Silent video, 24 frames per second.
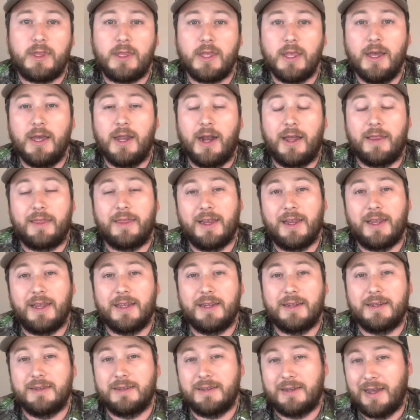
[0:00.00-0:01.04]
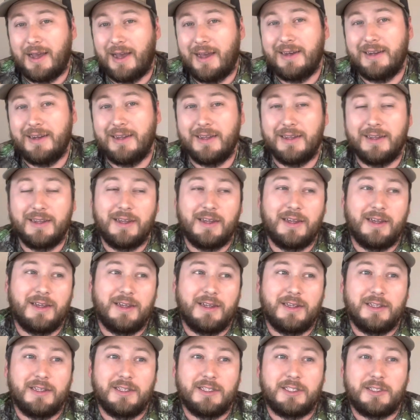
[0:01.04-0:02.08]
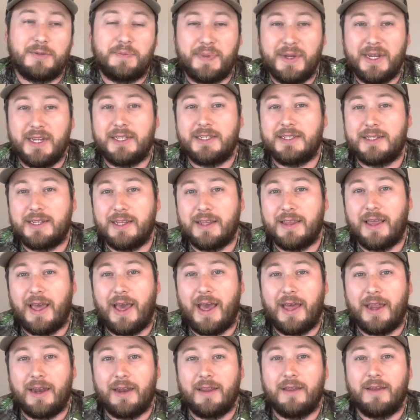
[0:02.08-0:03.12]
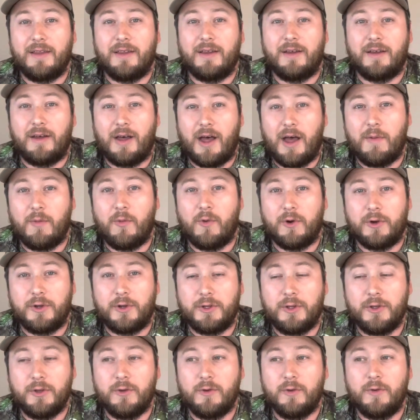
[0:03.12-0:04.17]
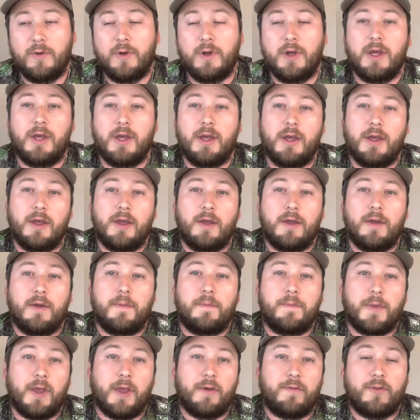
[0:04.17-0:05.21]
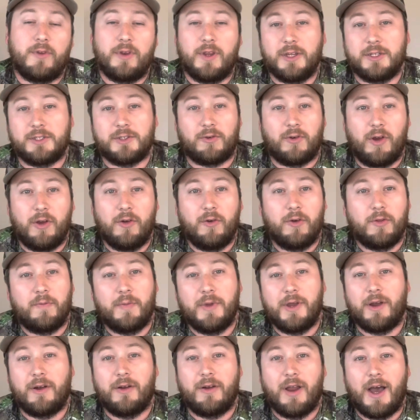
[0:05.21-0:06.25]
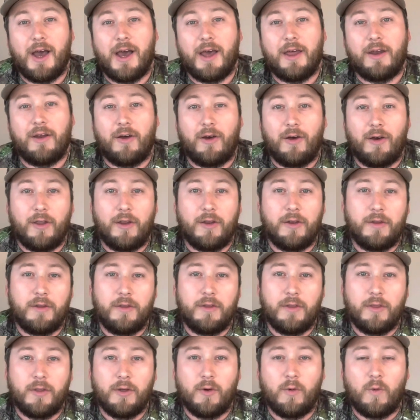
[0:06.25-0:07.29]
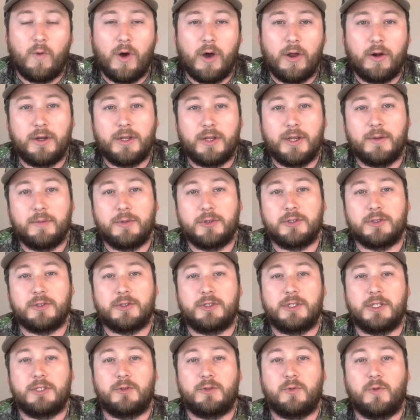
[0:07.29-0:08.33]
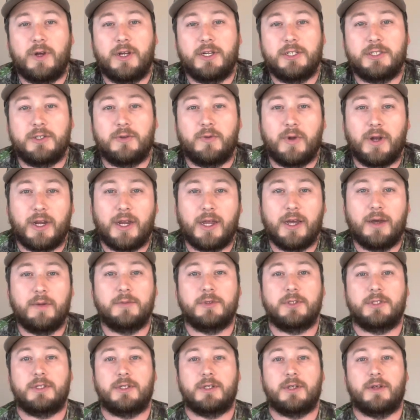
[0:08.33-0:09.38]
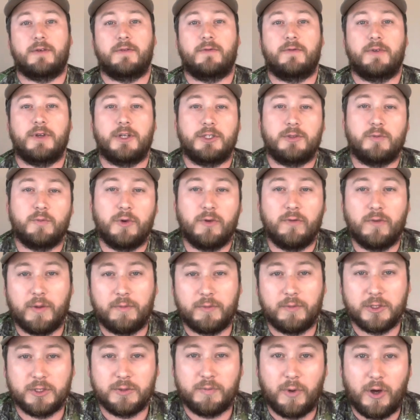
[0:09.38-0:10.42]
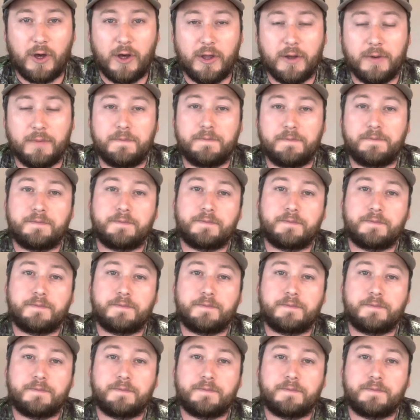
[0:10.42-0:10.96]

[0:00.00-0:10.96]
And I think it kind of speaks to that a lot more too, if you disagree with me or not, on the water temperature situation when it comes to fish moving up to spawn.